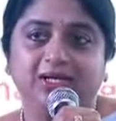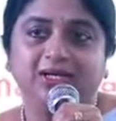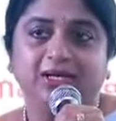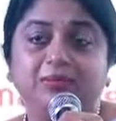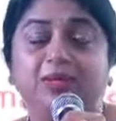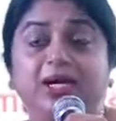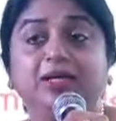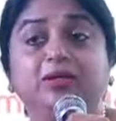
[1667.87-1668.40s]

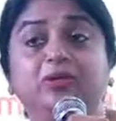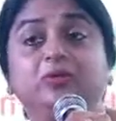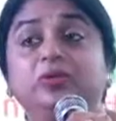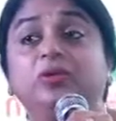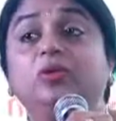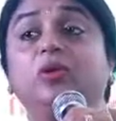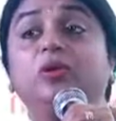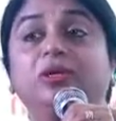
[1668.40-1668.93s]
And mind you,
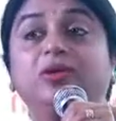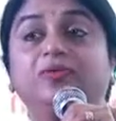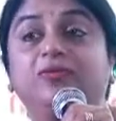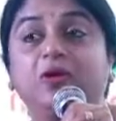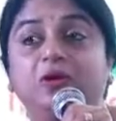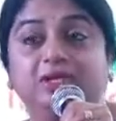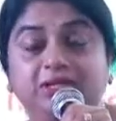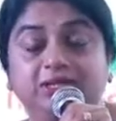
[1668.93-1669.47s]
we don't give
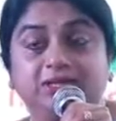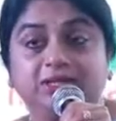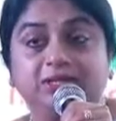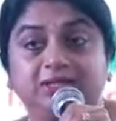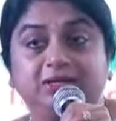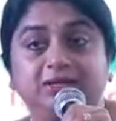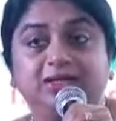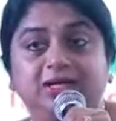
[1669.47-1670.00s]
40
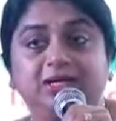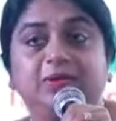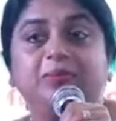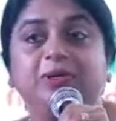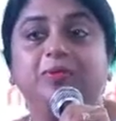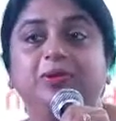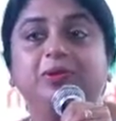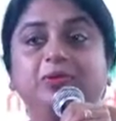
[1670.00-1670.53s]
chits. Huh? There are
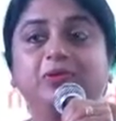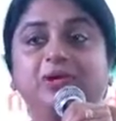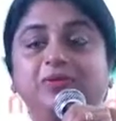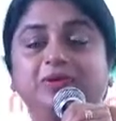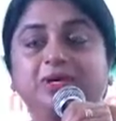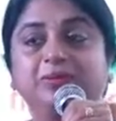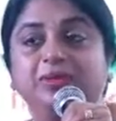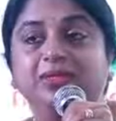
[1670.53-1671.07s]
people who
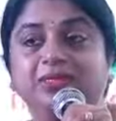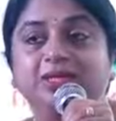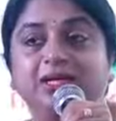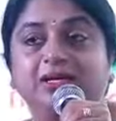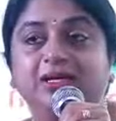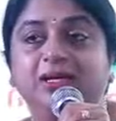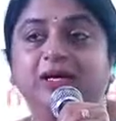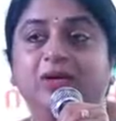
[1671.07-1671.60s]
have come and
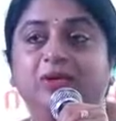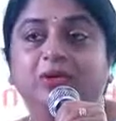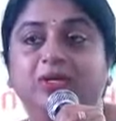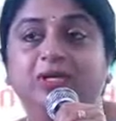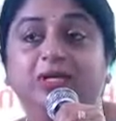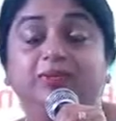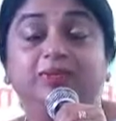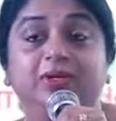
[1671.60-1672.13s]
said,
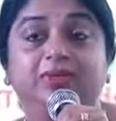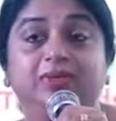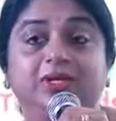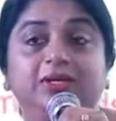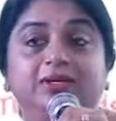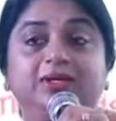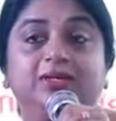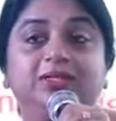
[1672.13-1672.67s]
okay, we are, we
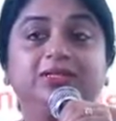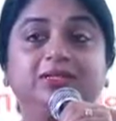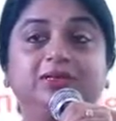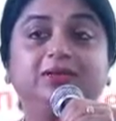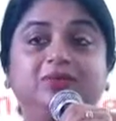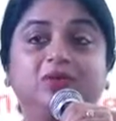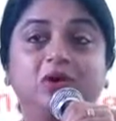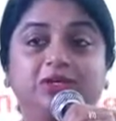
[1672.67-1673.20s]
are interested
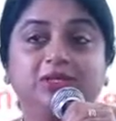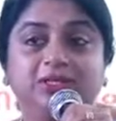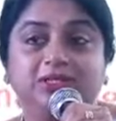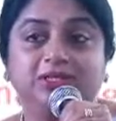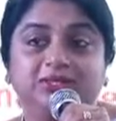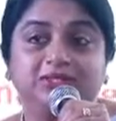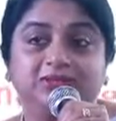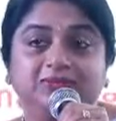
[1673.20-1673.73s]
in 40
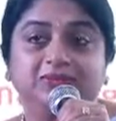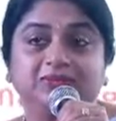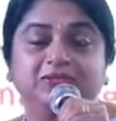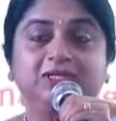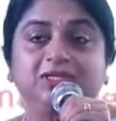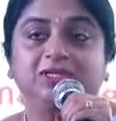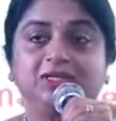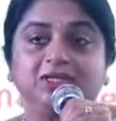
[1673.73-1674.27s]
chits,
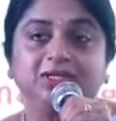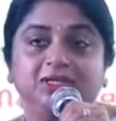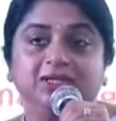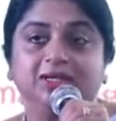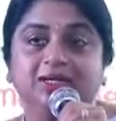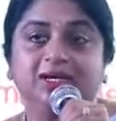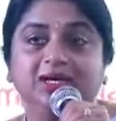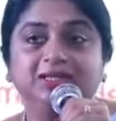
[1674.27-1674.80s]
50 chits.
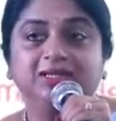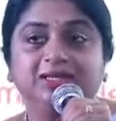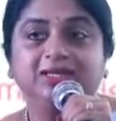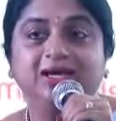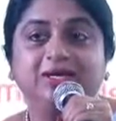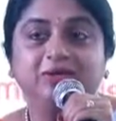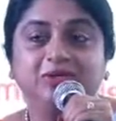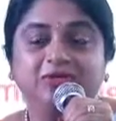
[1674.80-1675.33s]
I said,
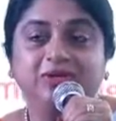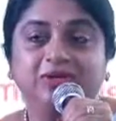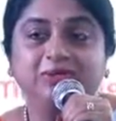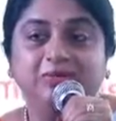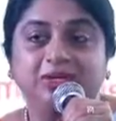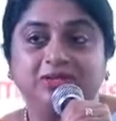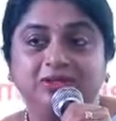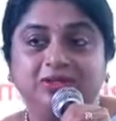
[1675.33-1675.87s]
thank you
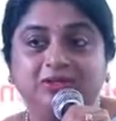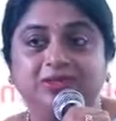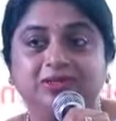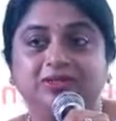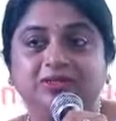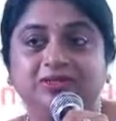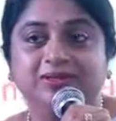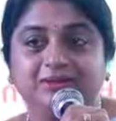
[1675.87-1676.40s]
very much,
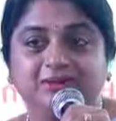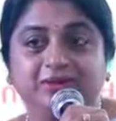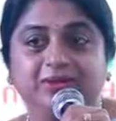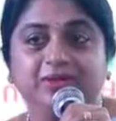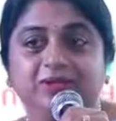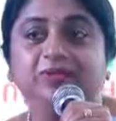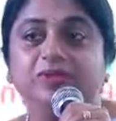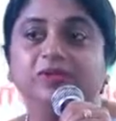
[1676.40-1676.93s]

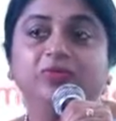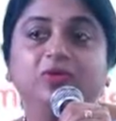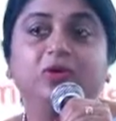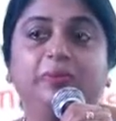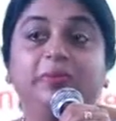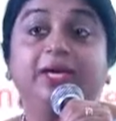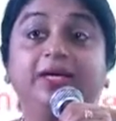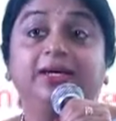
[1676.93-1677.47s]
even if you're
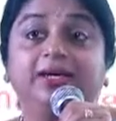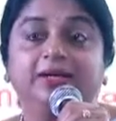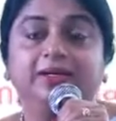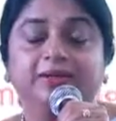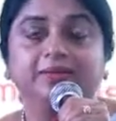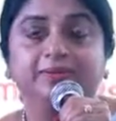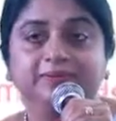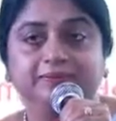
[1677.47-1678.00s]
big.
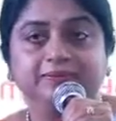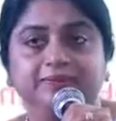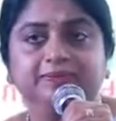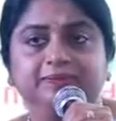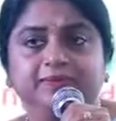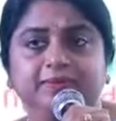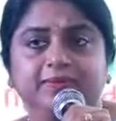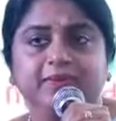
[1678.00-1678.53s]

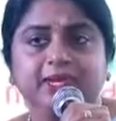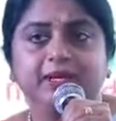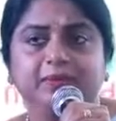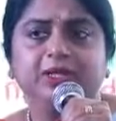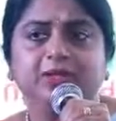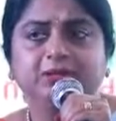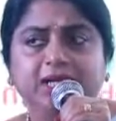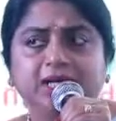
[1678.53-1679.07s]

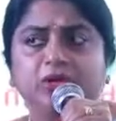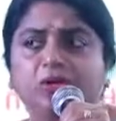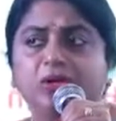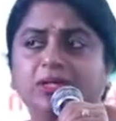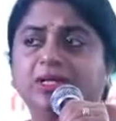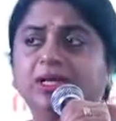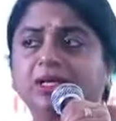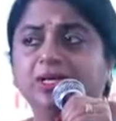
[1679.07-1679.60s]
Because I know
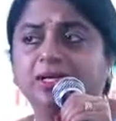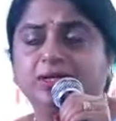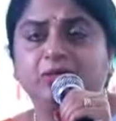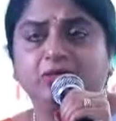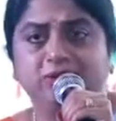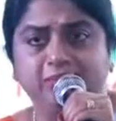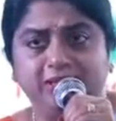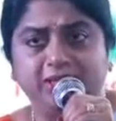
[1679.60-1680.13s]
it can lead
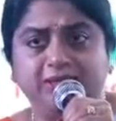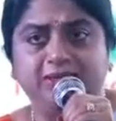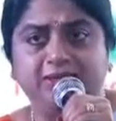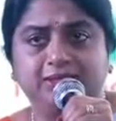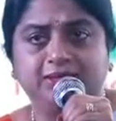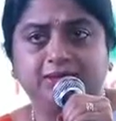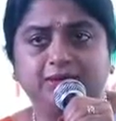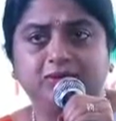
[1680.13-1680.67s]
to MS,
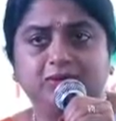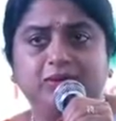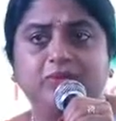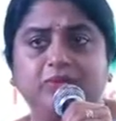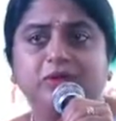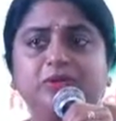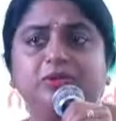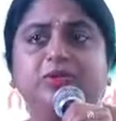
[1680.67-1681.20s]
so I
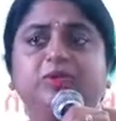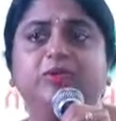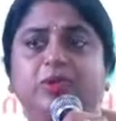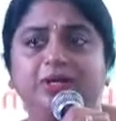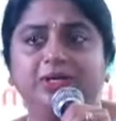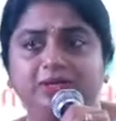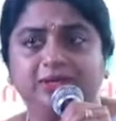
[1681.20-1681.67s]
want to avoid